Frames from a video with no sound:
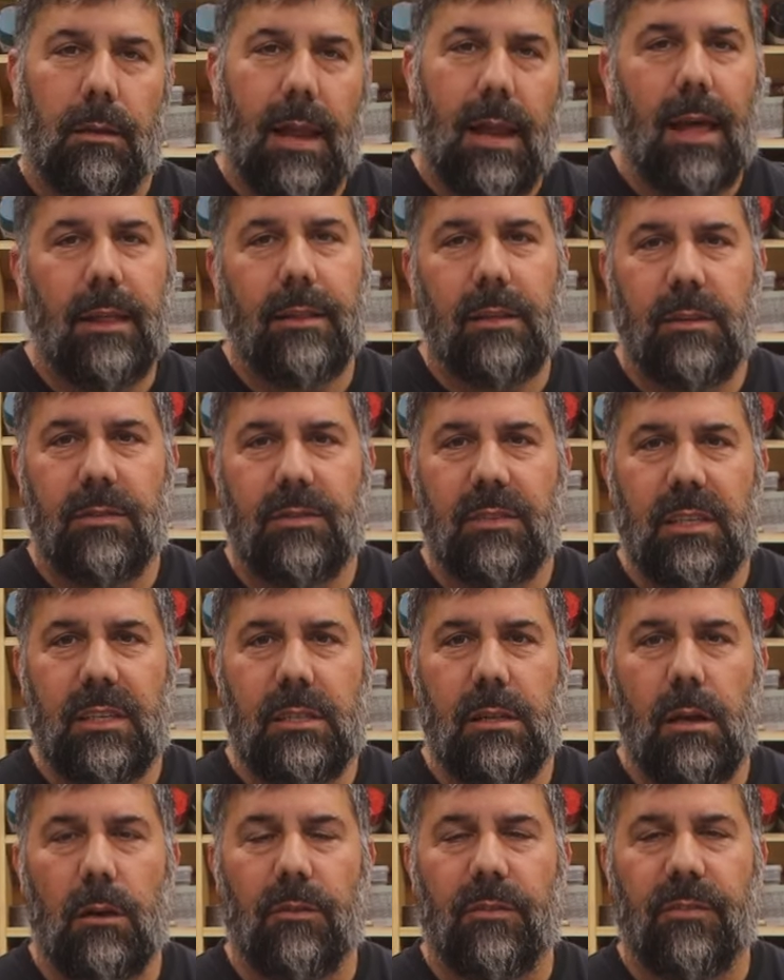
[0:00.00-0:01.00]
Now that you've
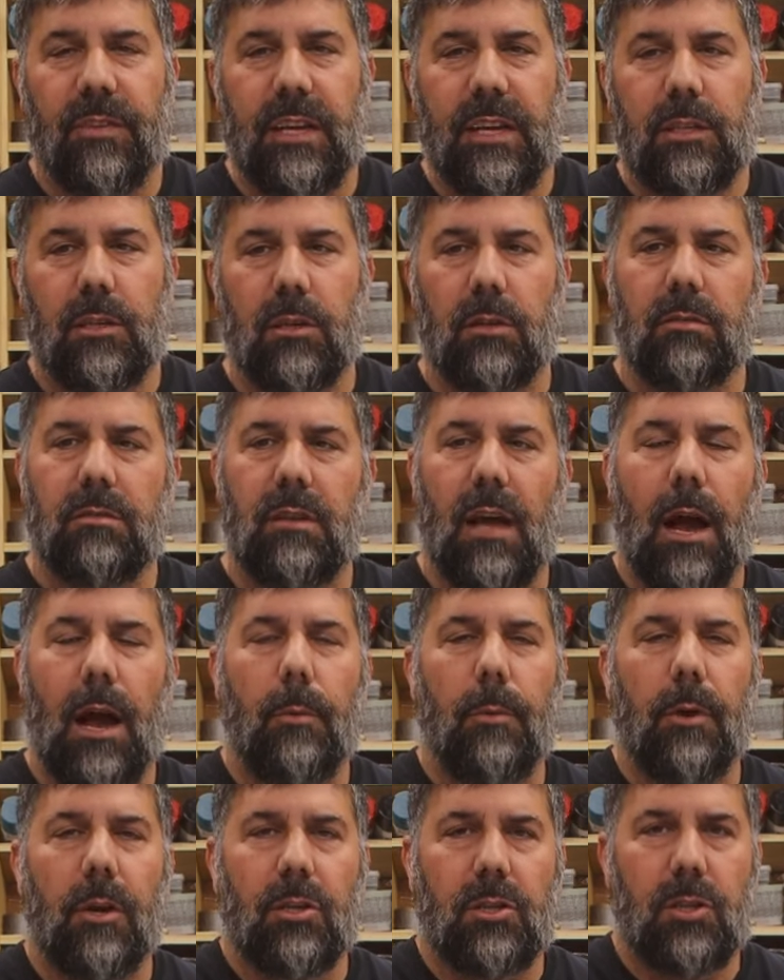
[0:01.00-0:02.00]
seen those features, I
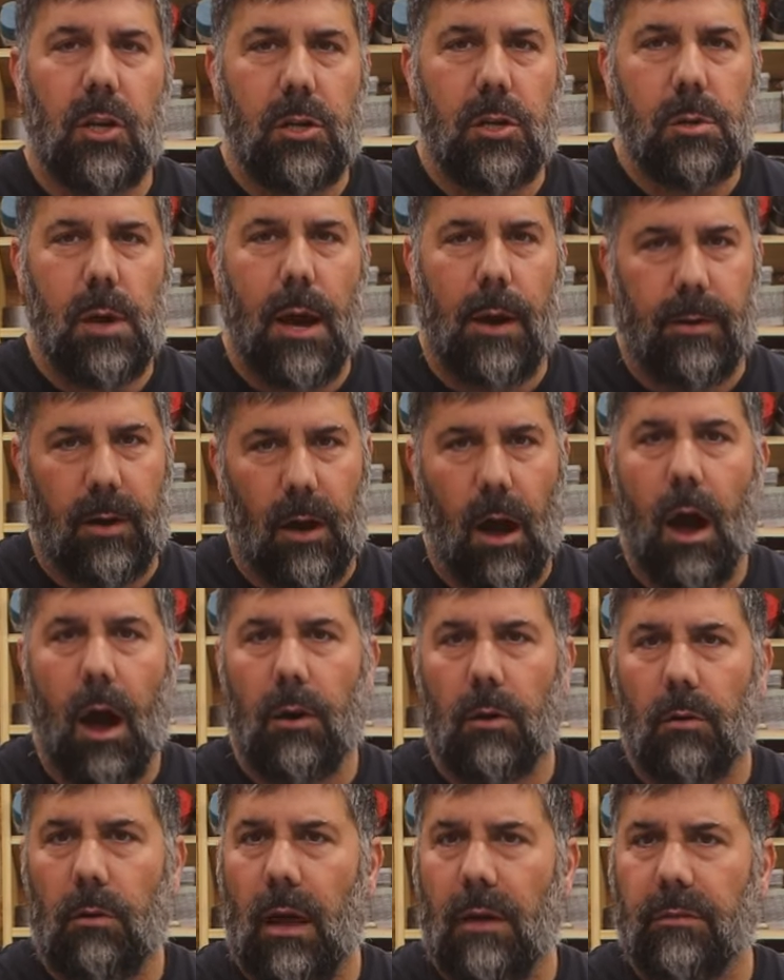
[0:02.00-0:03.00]
want to show you how it
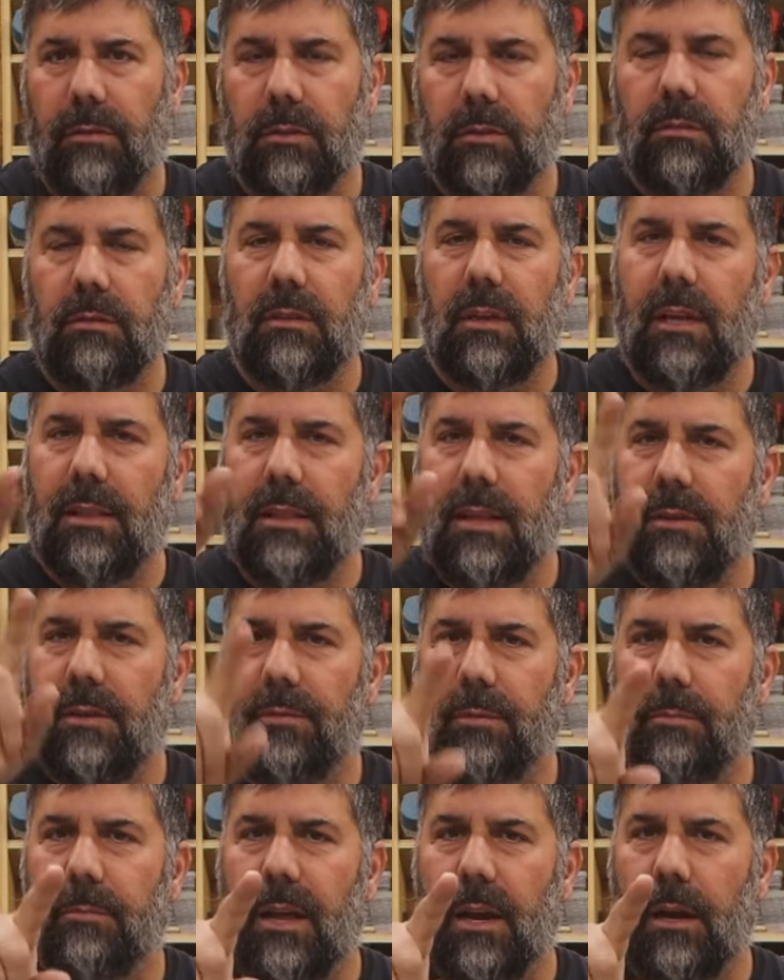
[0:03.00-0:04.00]
auto levels, and then
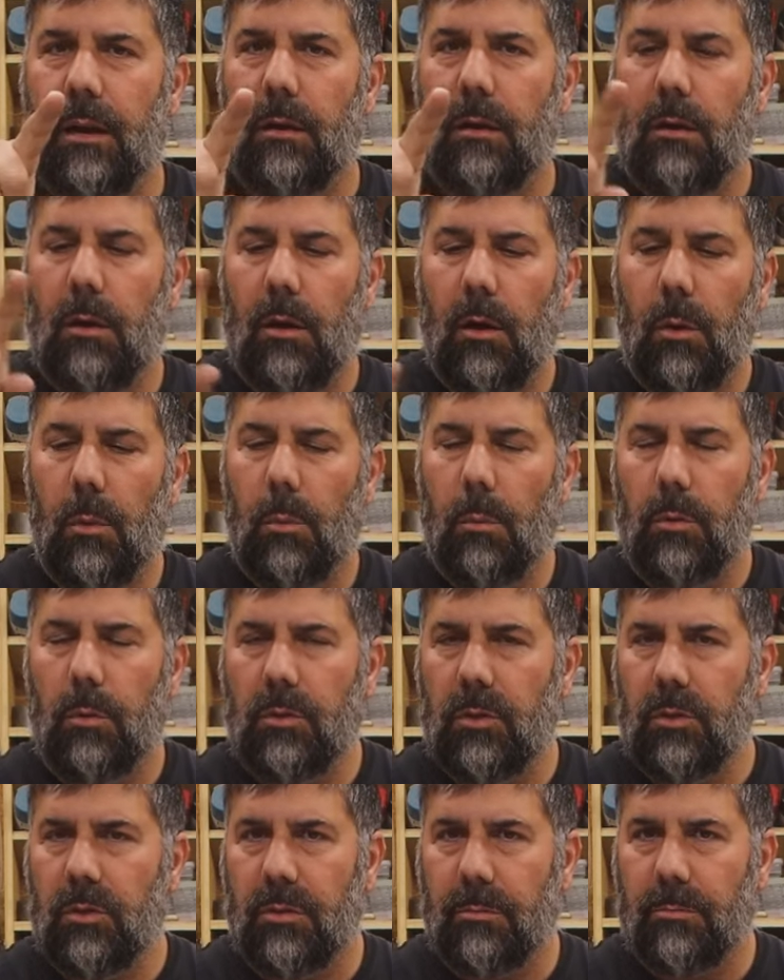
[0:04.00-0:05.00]
from there, we'll
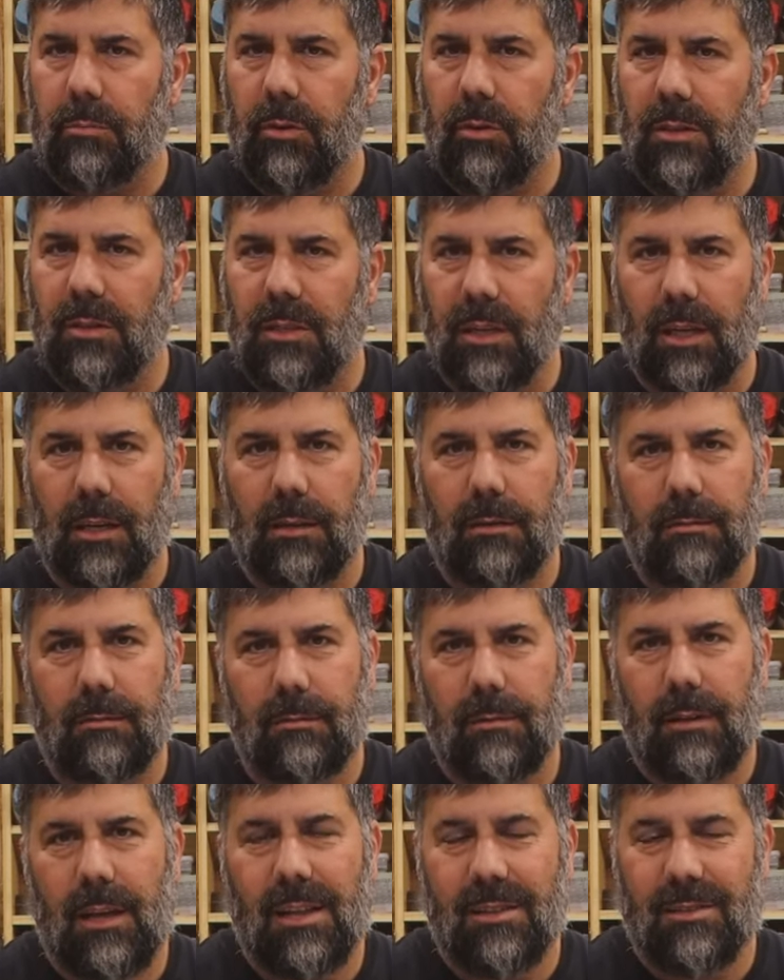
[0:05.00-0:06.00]
do some printing
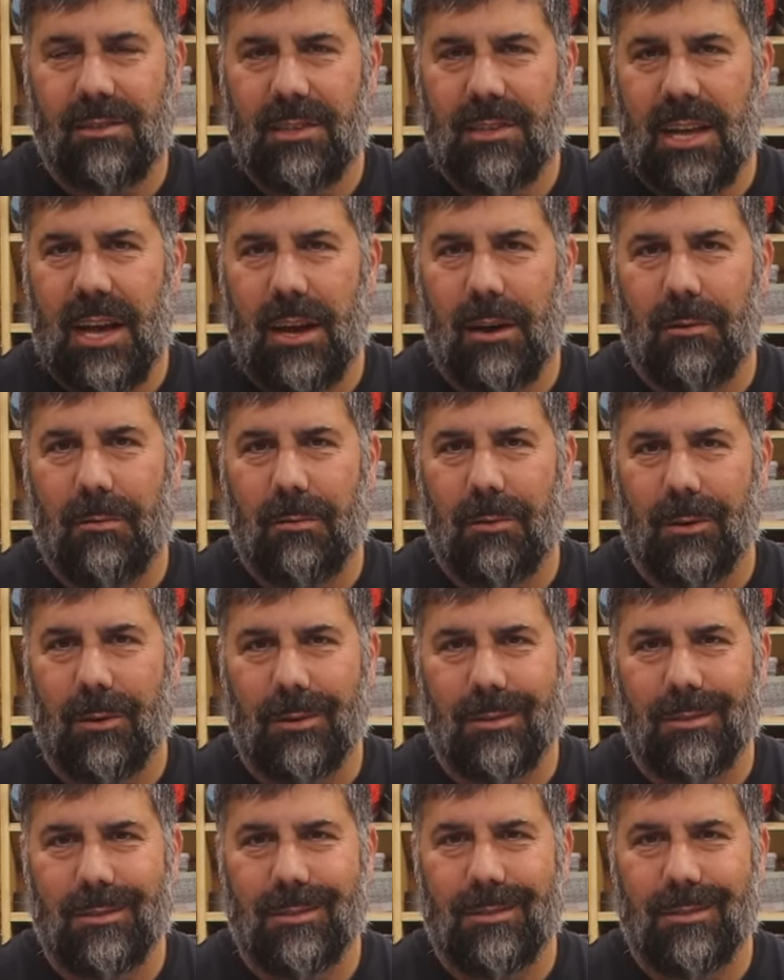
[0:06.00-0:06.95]
and see how it works.